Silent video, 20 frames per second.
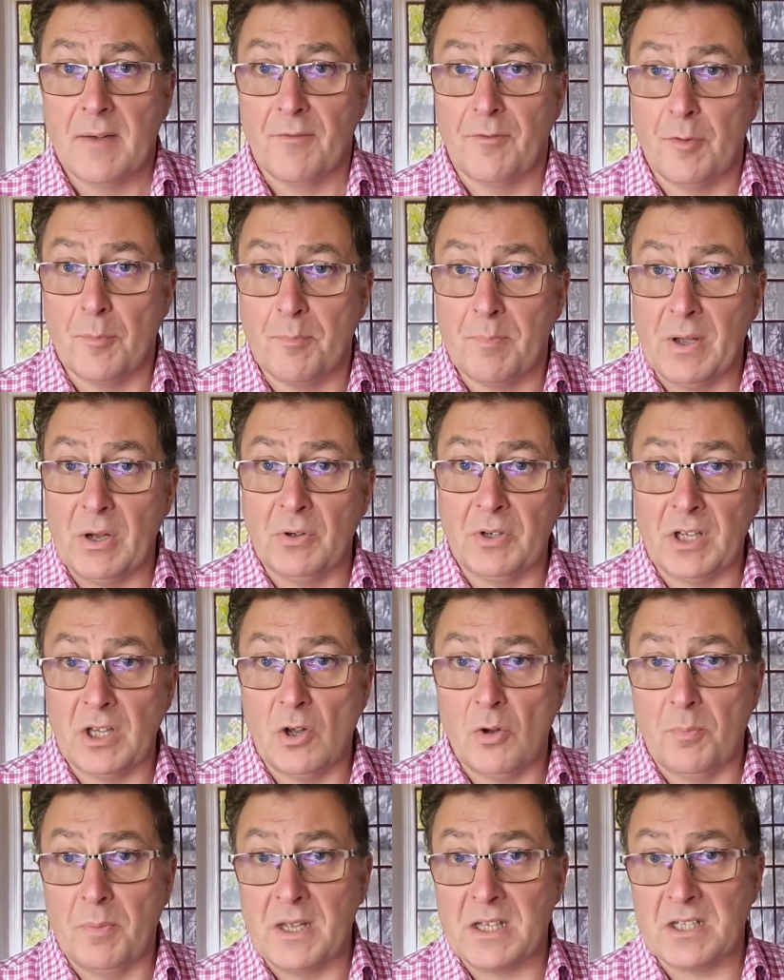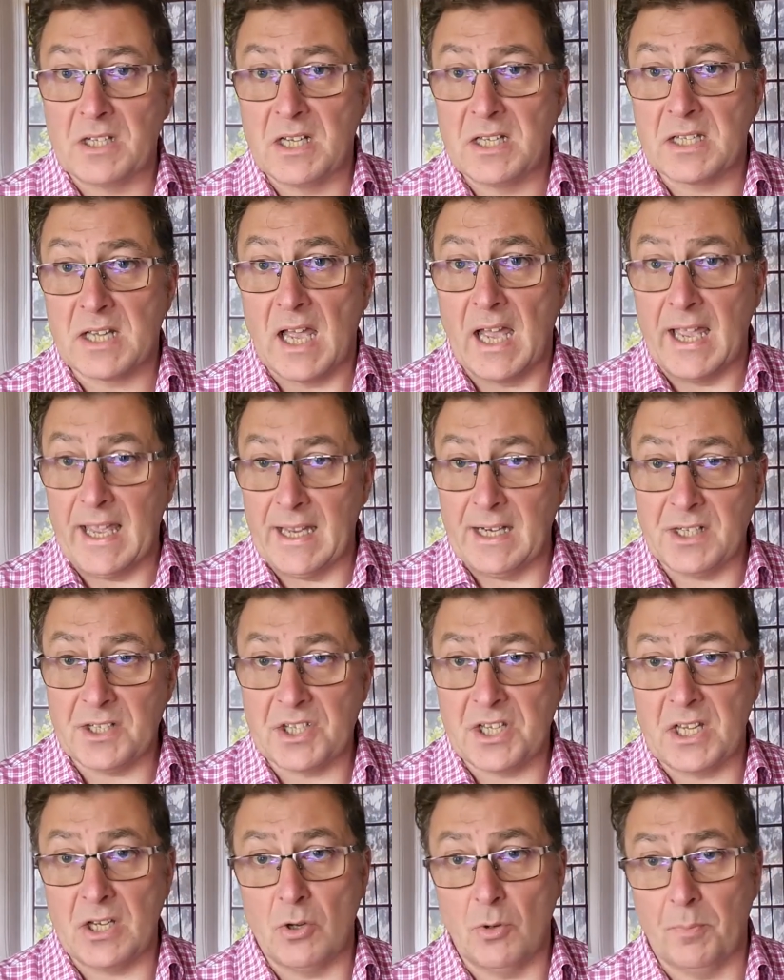for building your business in a
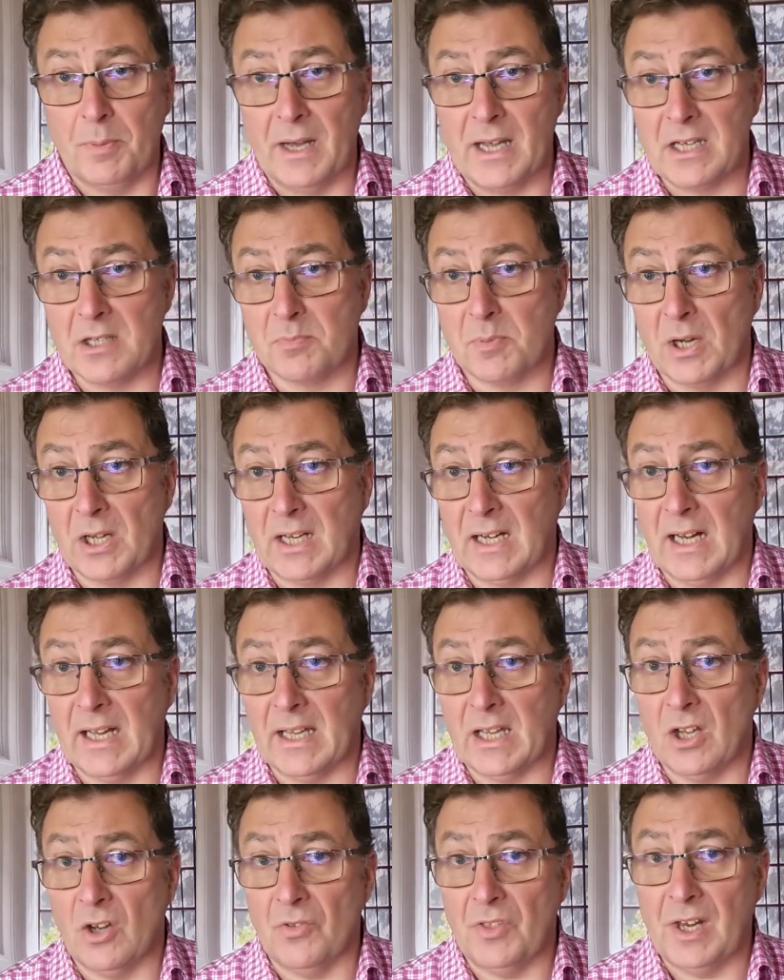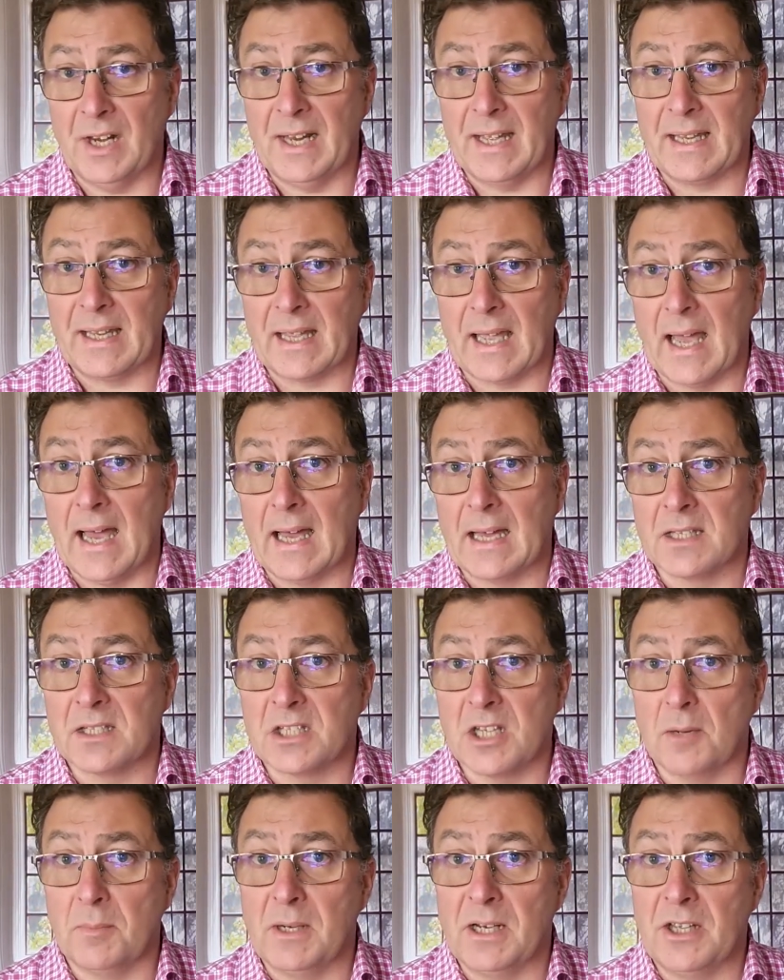single page by clicking on the link at
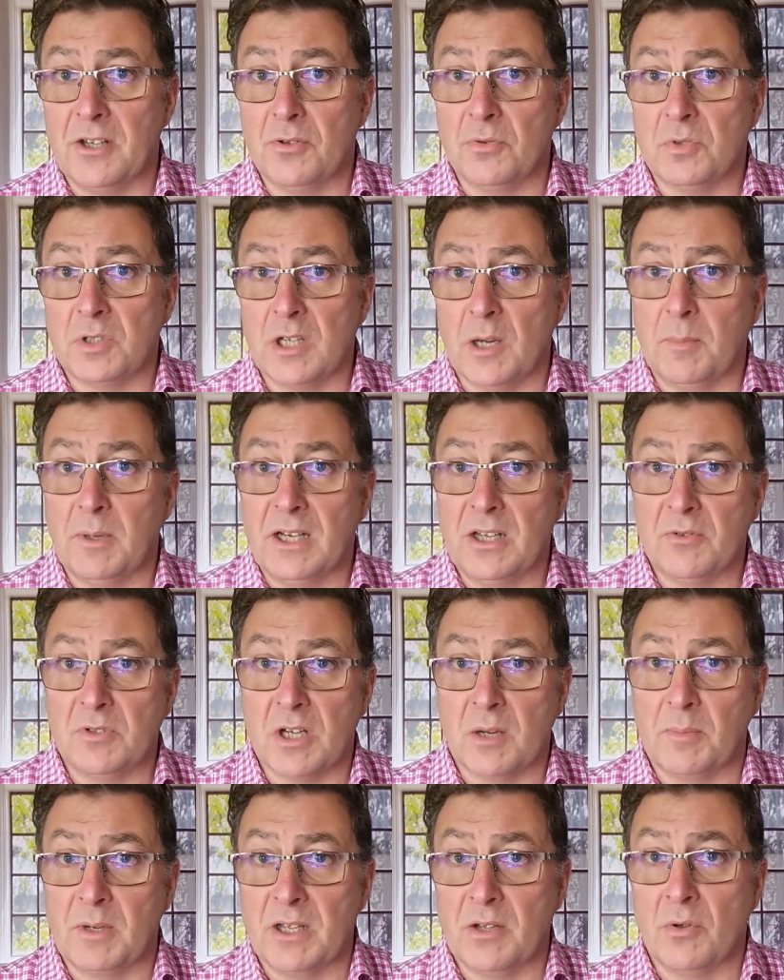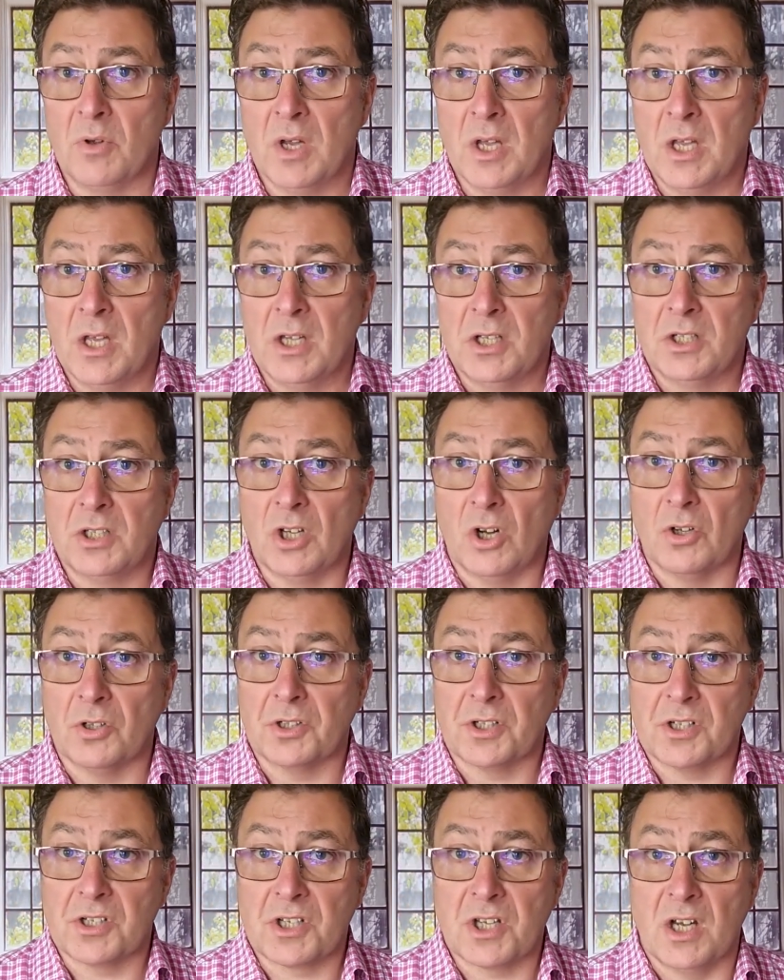
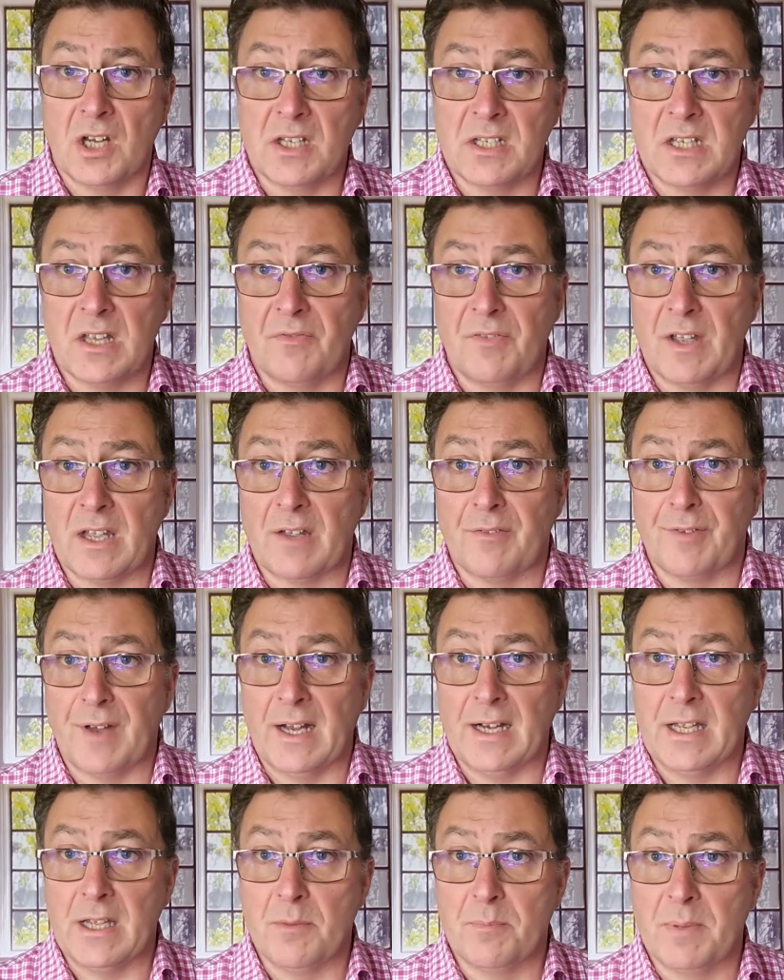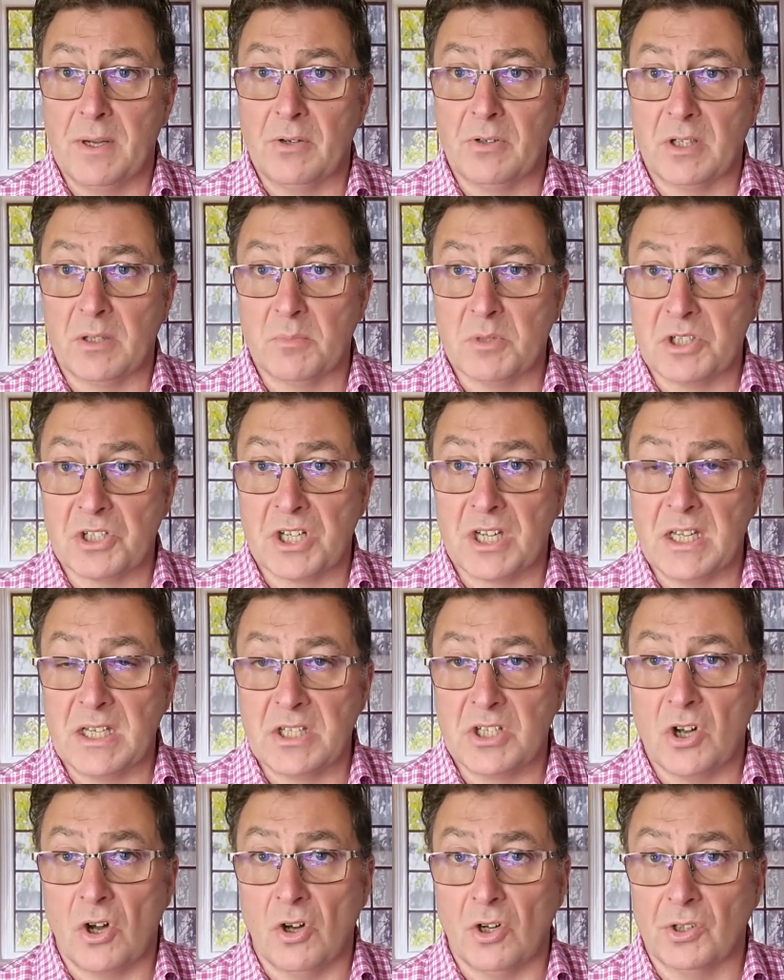
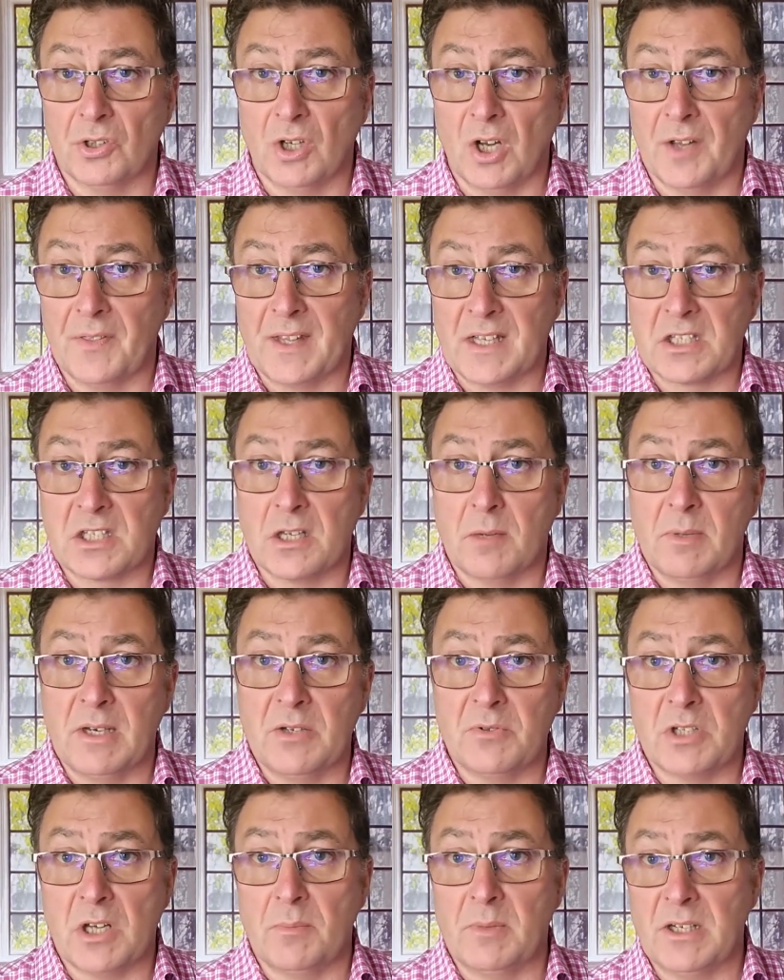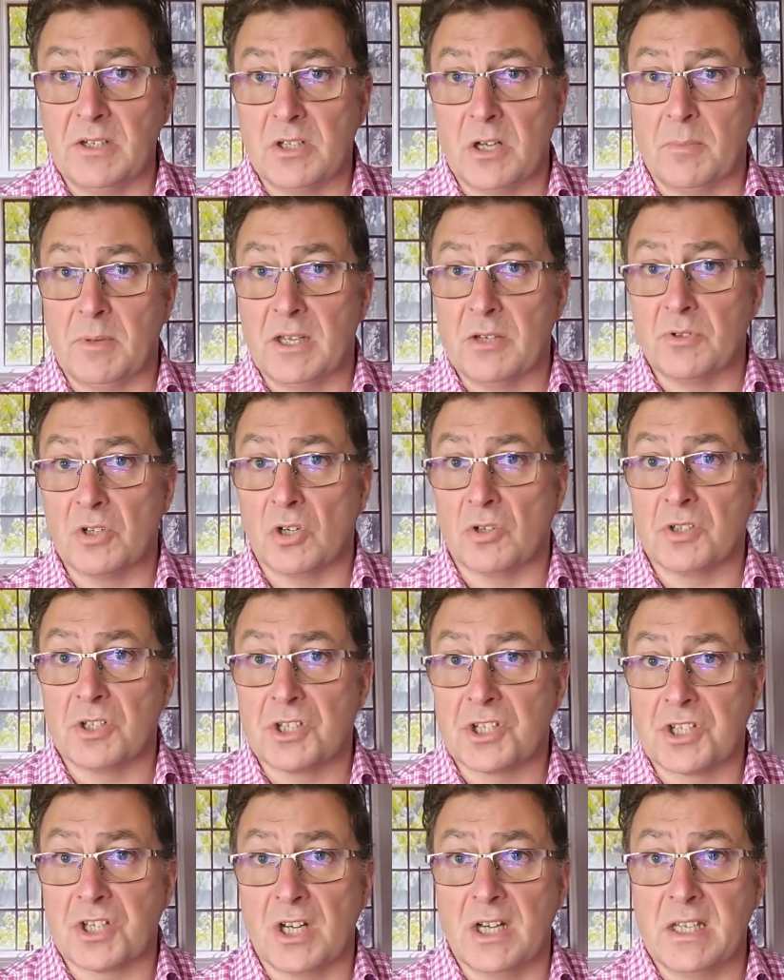www.scientificvaluebuildingmachine.online. That's
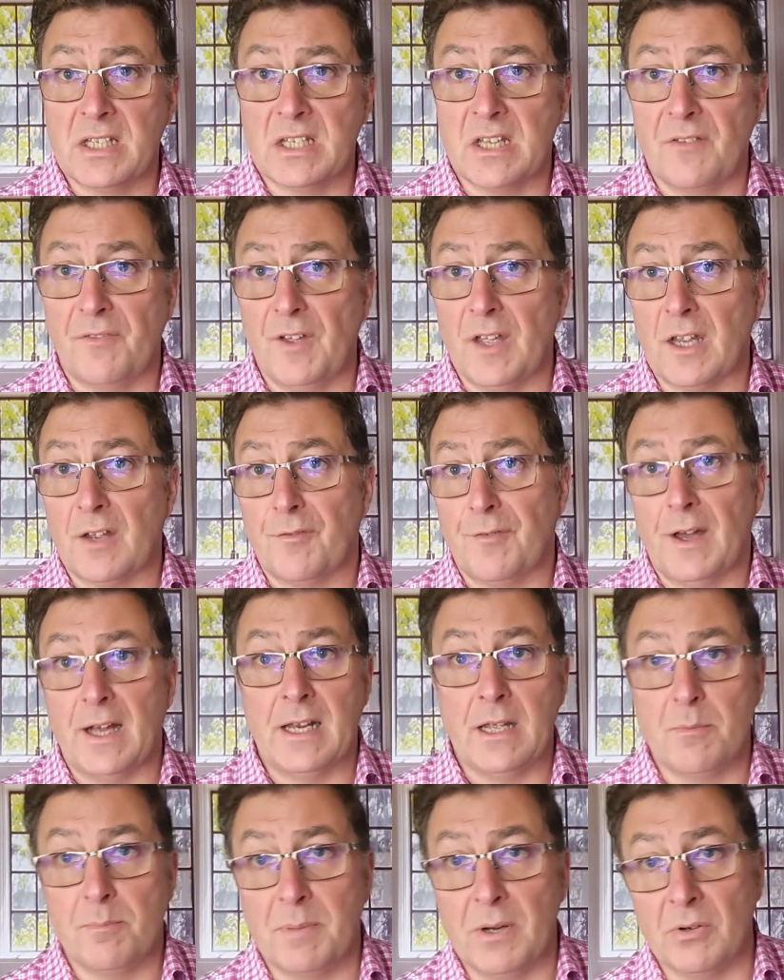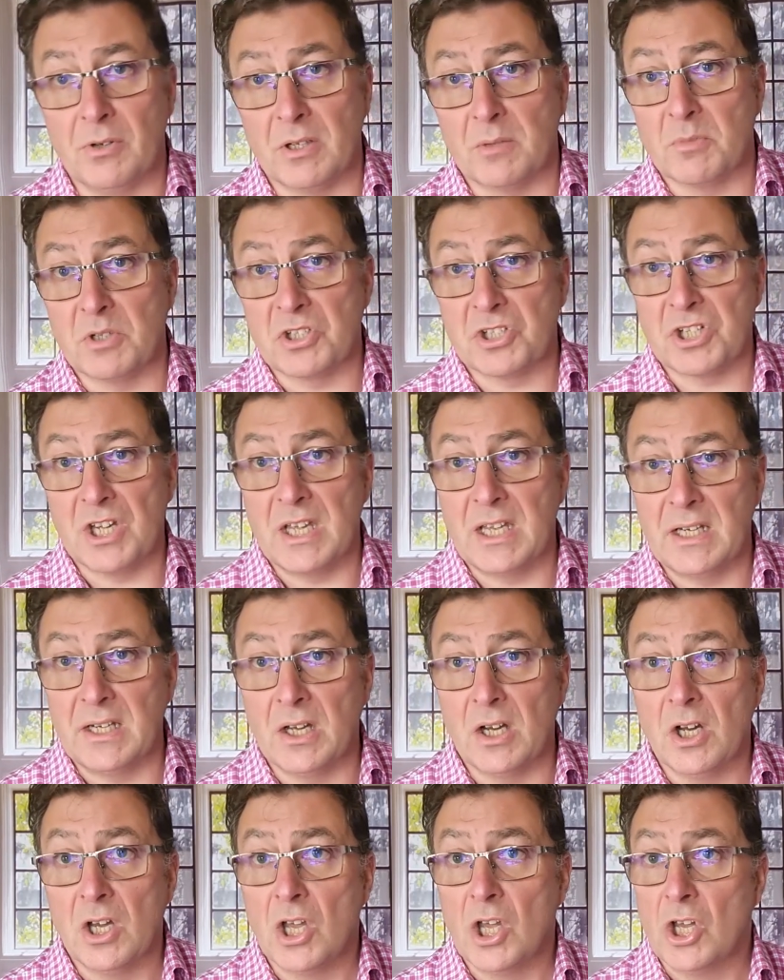
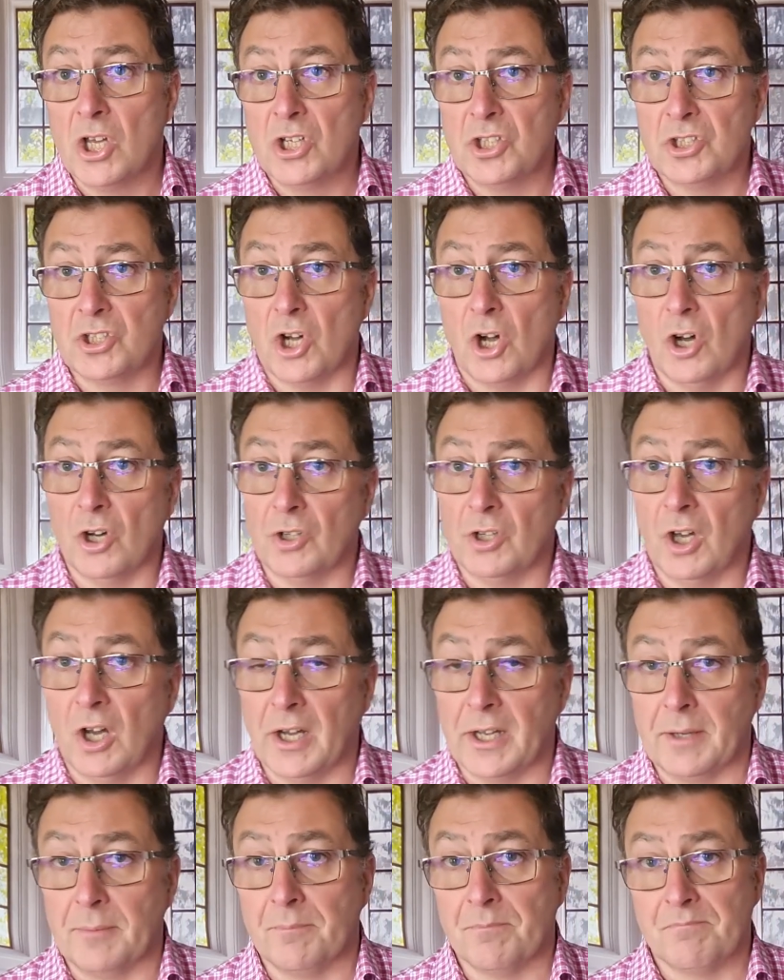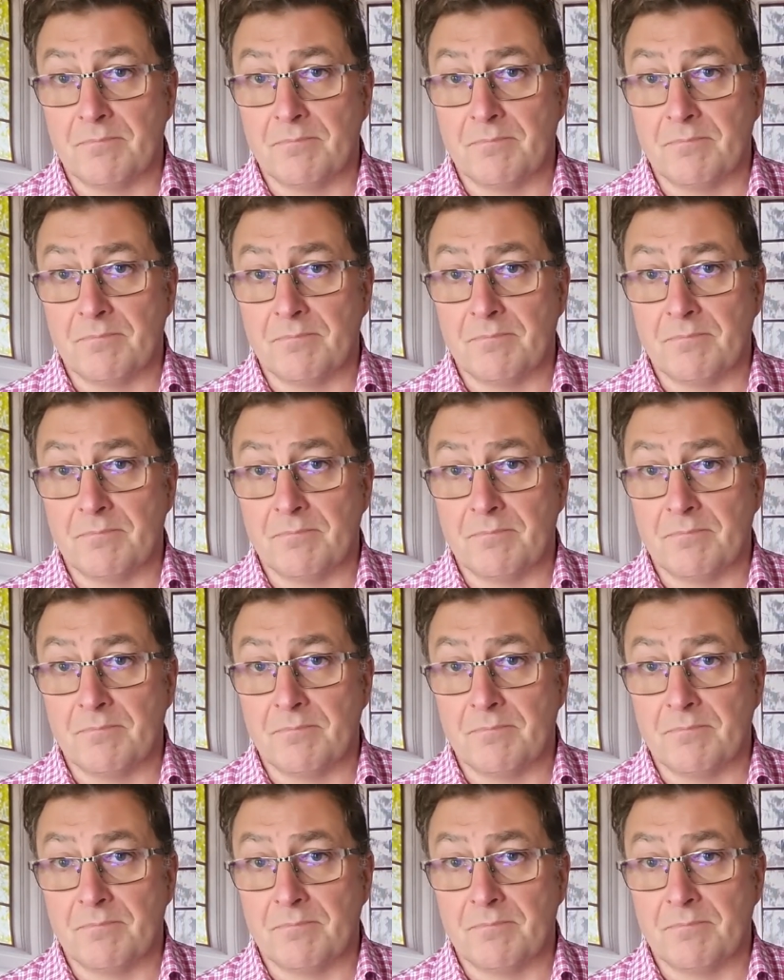www.scientificvaluebuildingmachine.online.